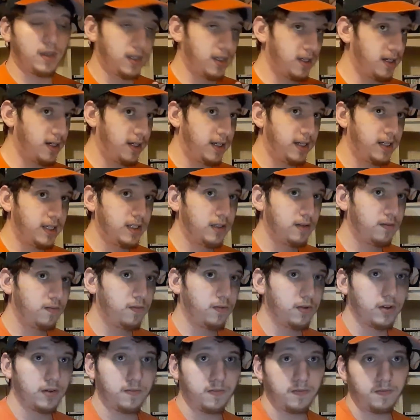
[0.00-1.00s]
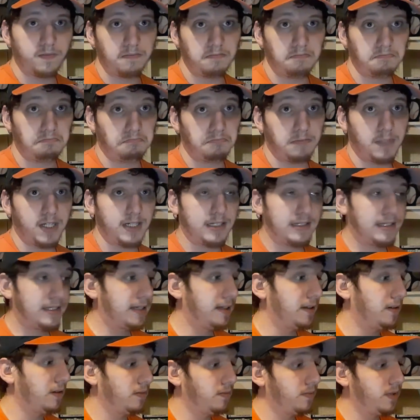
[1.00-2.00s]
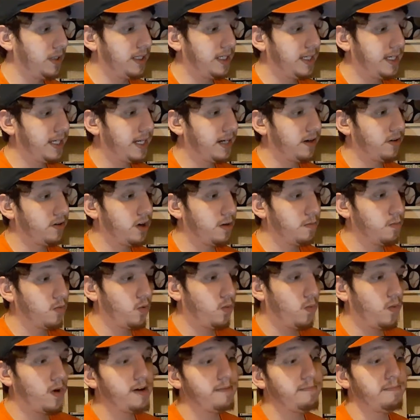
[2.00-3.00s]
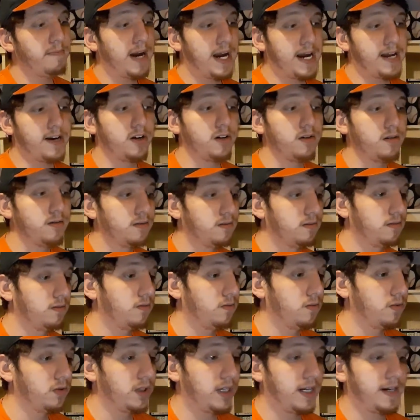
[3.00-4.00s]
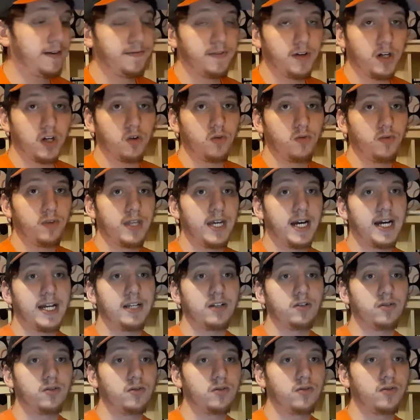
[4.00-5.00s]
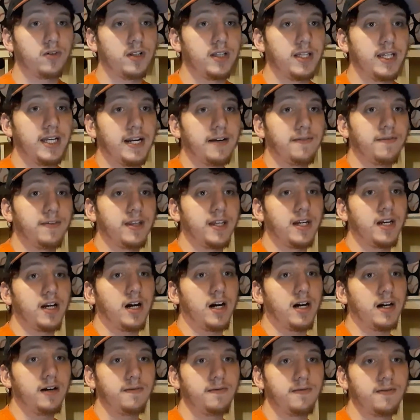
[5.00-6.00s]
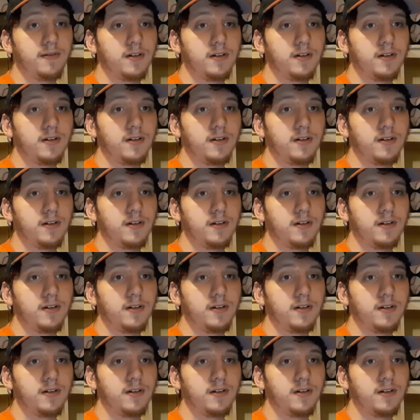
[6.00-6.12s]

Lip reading: again, like I said, we need our number one batter. We're trying to figure out who that is, who's going to lead everything off.